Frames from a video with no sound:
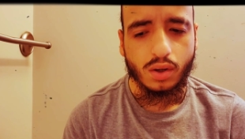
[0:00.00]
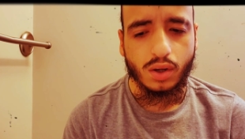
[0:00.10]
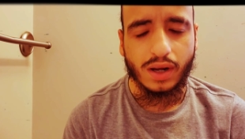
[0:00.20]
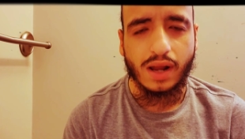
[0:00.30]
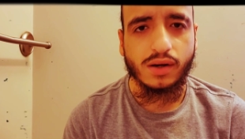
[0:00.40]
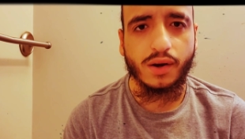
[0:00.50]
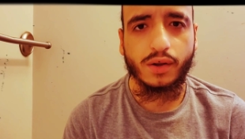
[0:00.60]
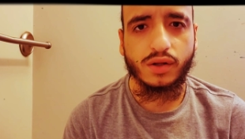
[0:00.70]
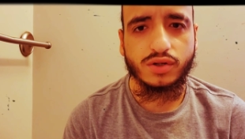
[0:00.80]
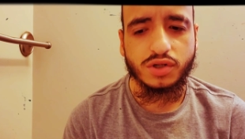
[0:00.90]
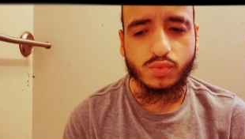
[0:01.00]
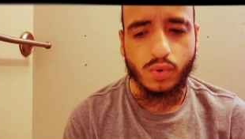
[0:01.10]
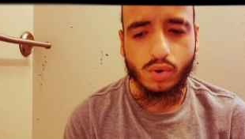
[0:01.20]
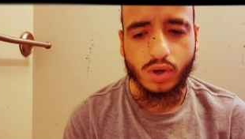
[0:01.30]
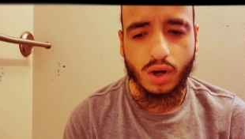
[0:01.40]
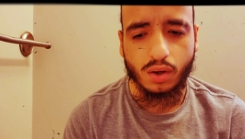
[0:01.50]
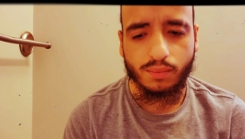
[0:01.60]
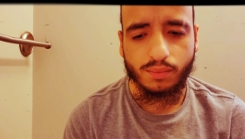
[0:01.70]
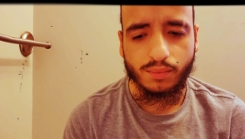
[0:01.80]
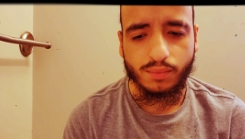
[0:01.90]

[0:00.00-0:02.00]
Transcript: Like I literally just woke up.